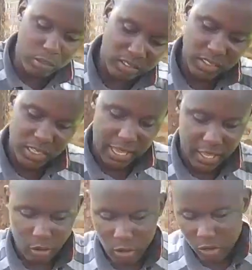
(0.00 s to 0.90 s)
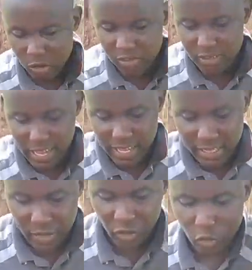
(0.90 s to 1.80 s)
put hohos
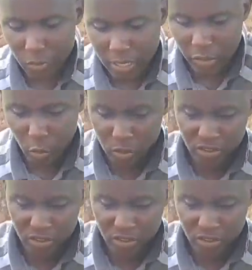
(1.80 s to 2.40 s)
and tomato,